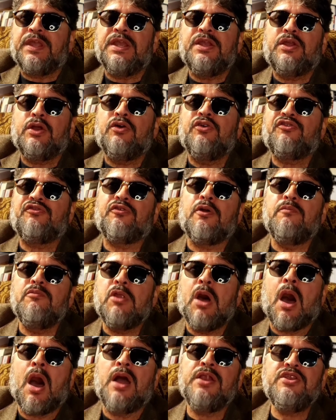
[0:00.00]
he goes
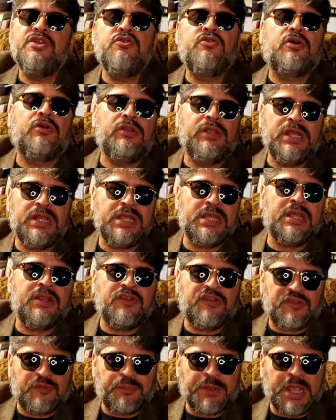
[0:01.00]
from
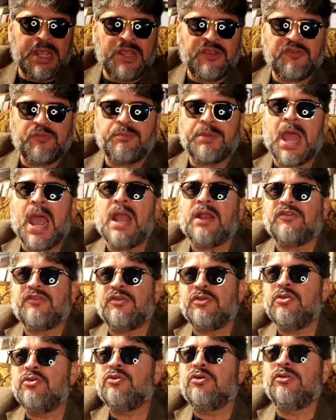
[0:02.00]
non-Euclidean space back
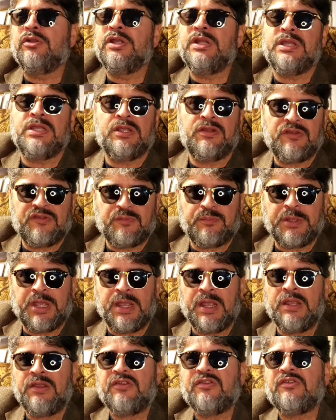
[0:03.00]
to Euclidean
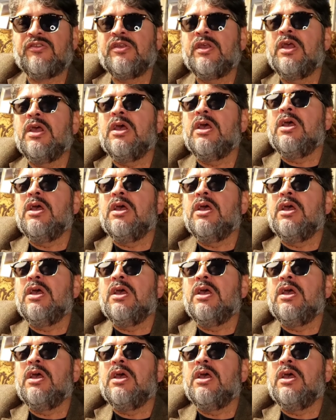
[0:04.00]
space,